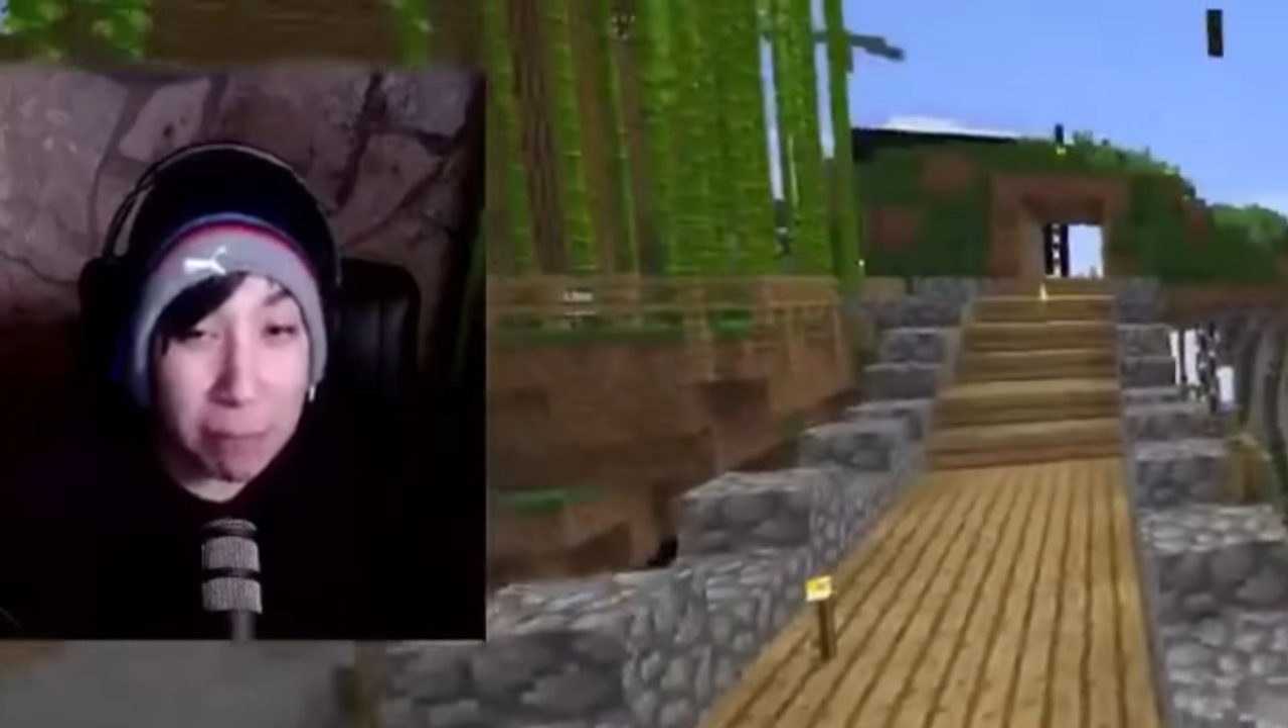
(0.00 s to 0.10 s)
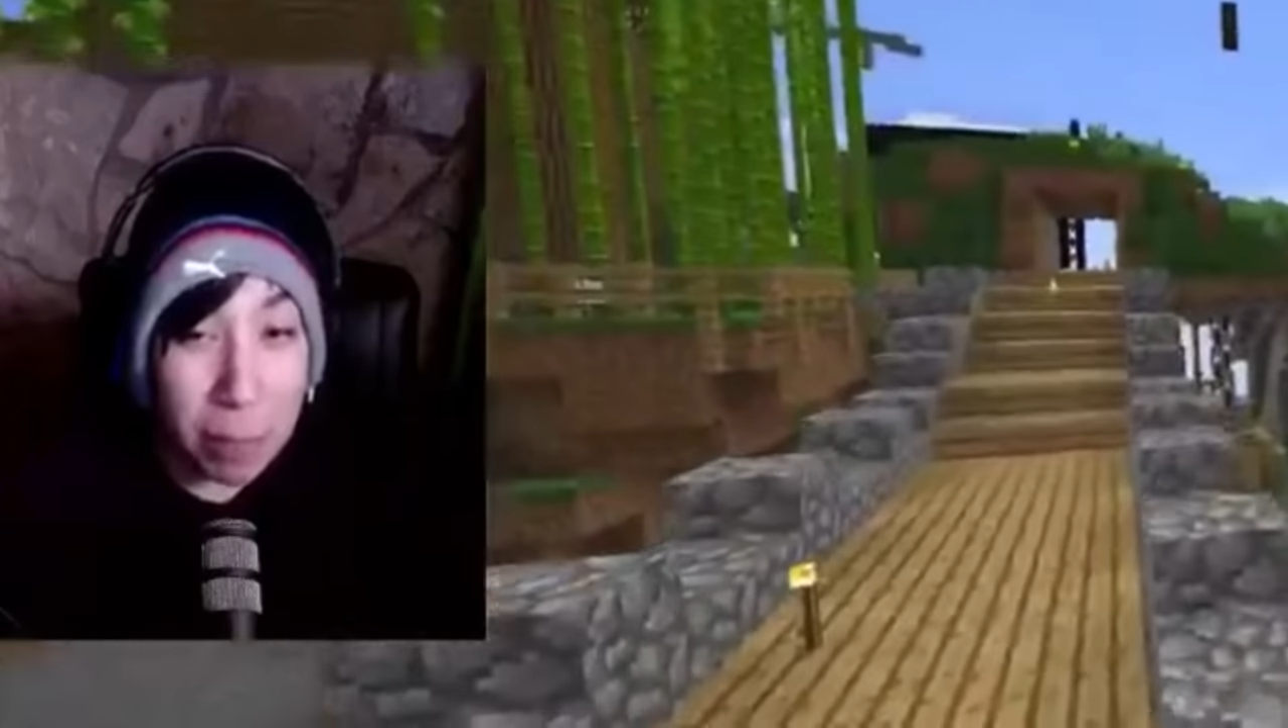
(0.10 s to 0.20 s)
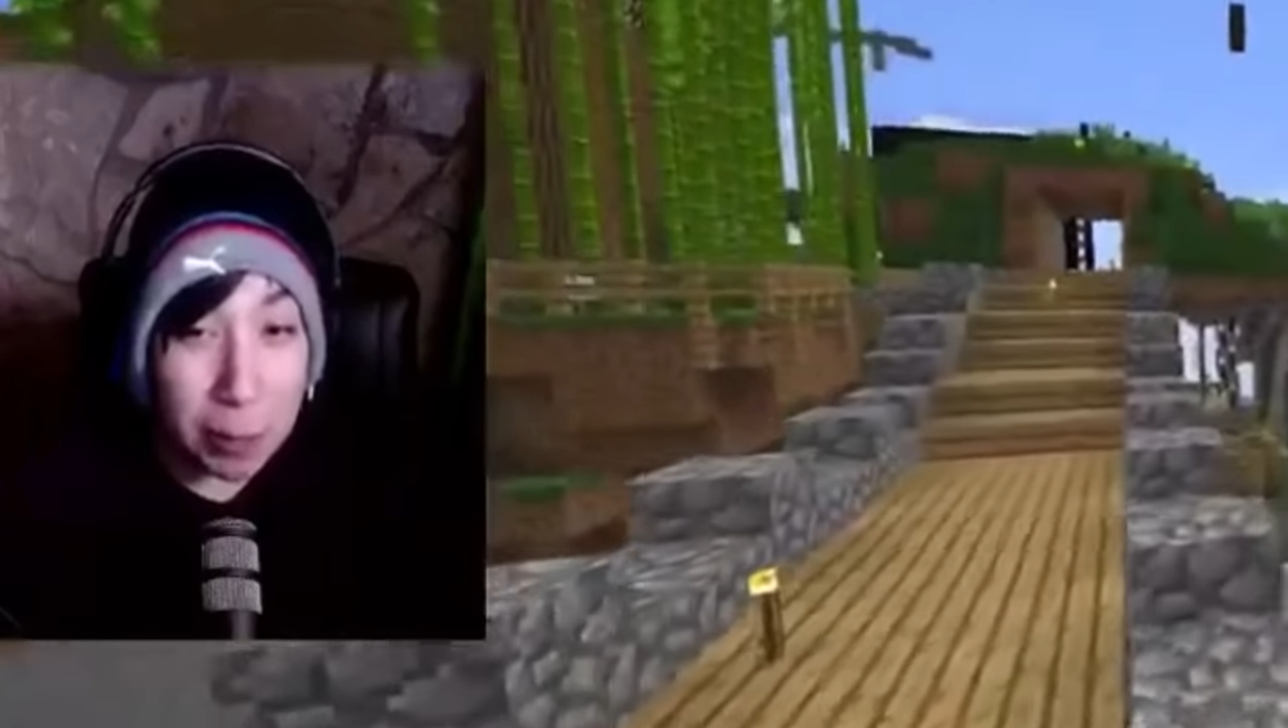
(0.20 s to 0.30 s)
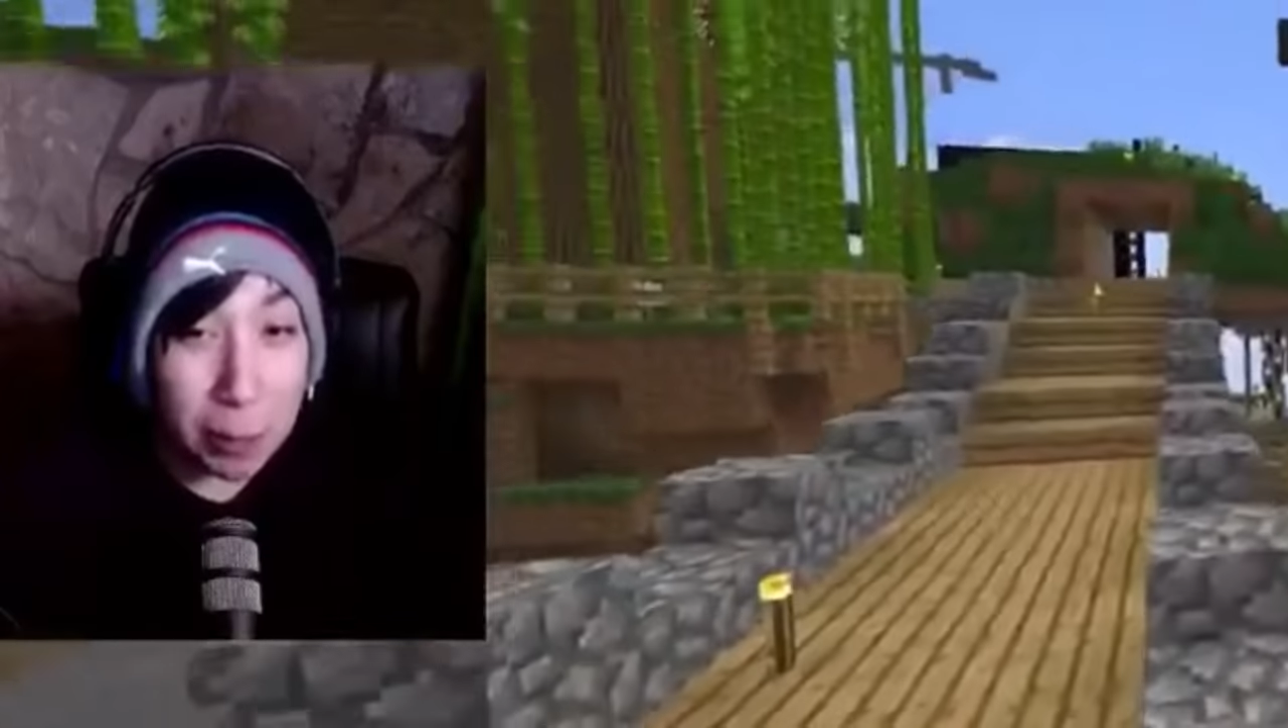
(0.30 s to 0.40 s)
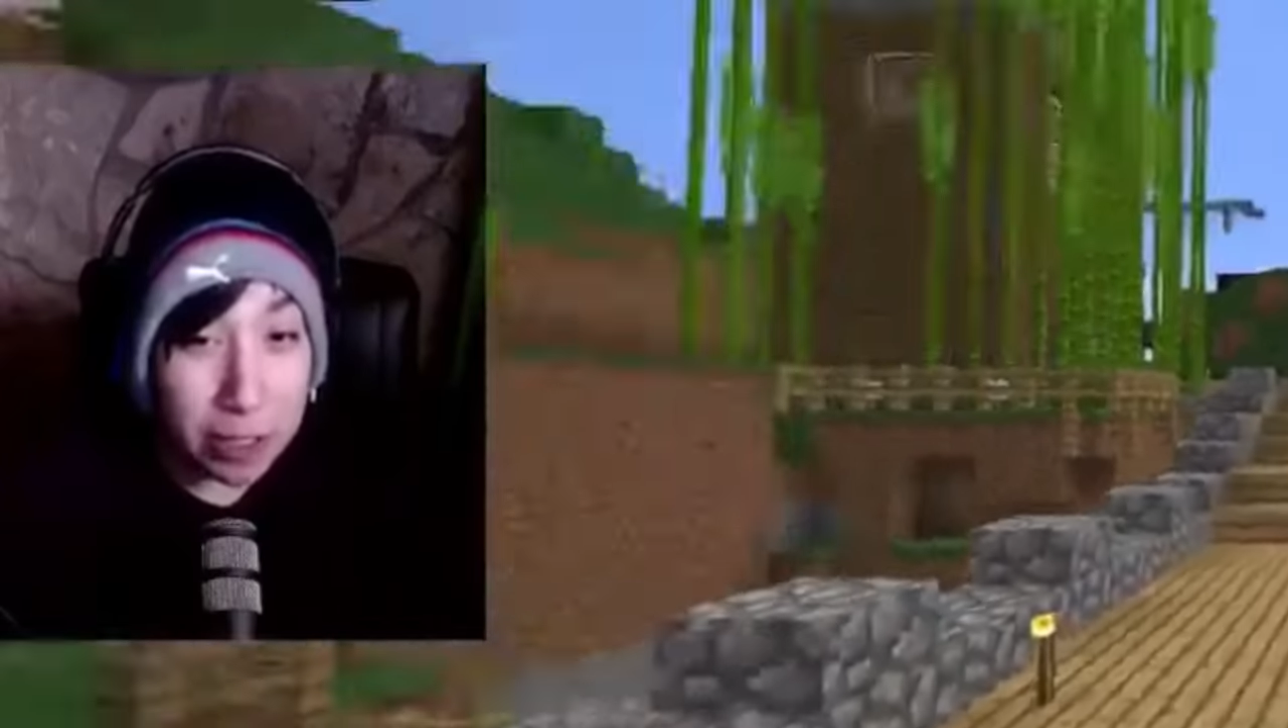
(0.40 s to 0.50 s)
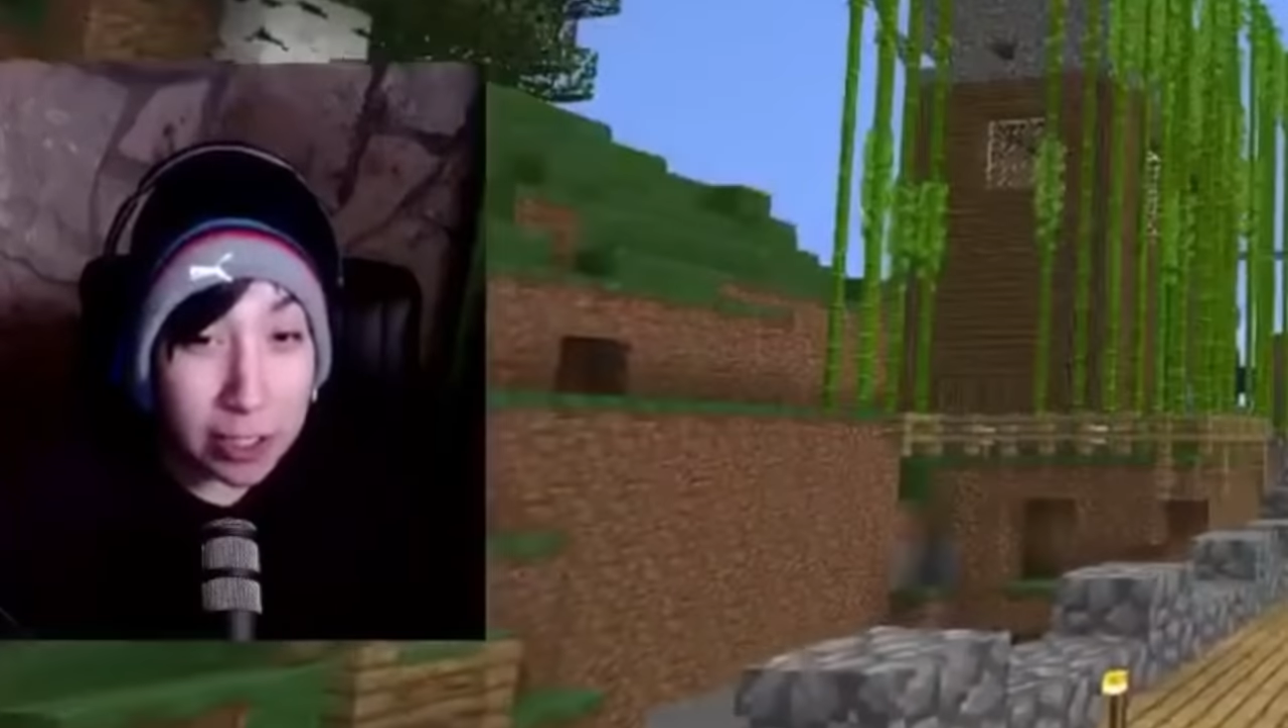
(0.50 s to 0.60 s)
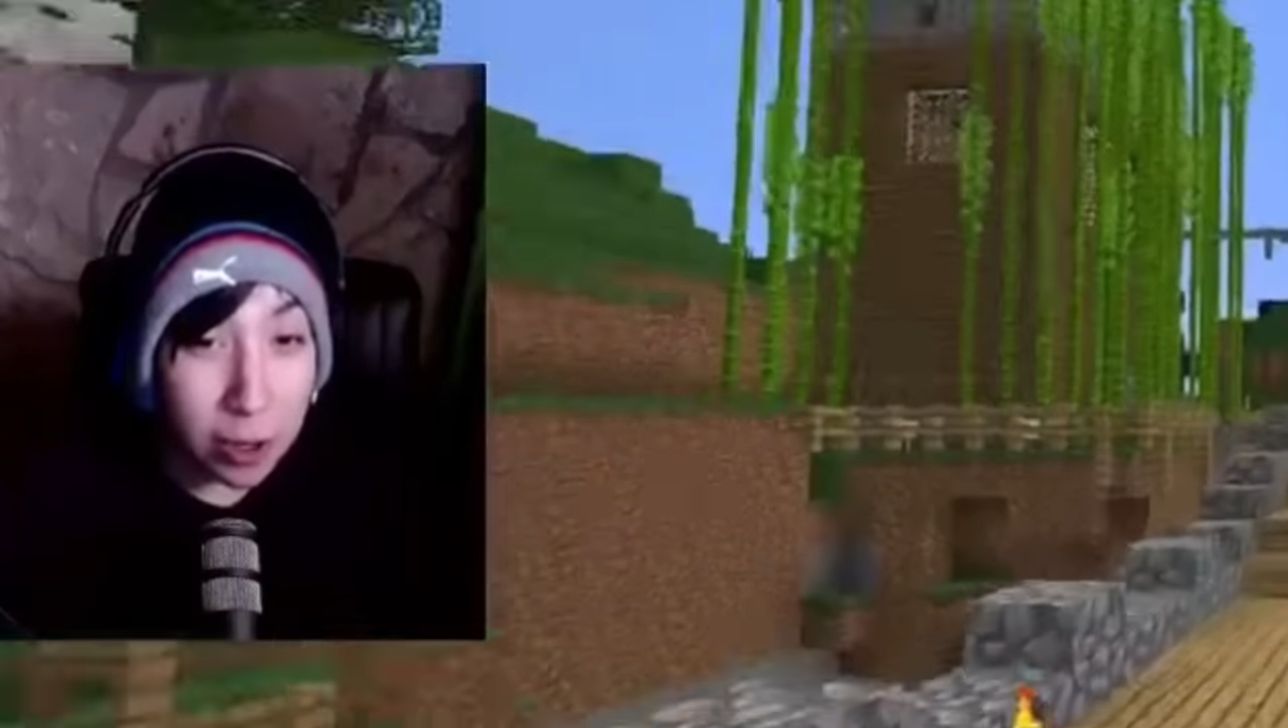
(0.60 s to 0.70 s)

people in this